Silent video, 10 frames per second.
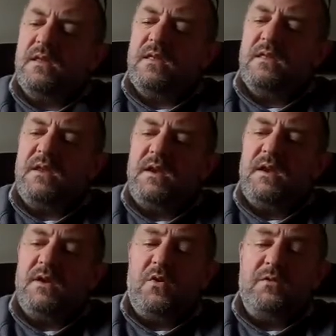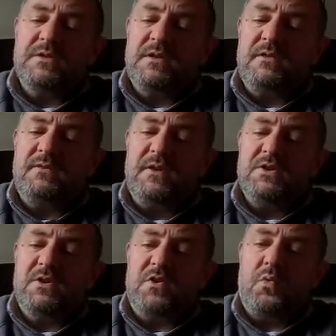They obviously
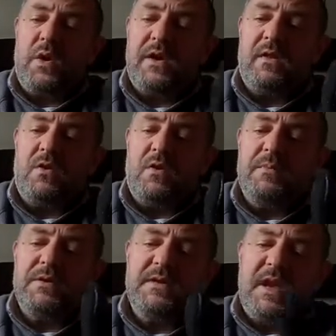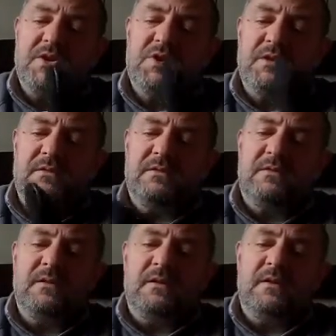feature quite a lot of protection,
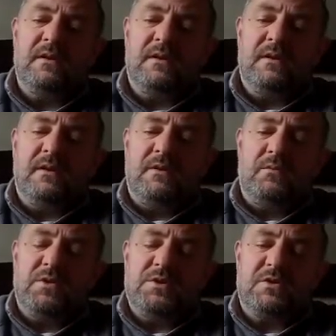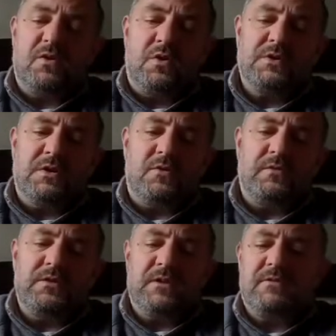which Knox are
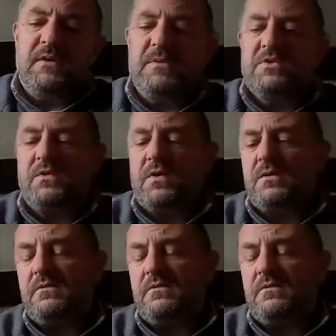obviously famous for.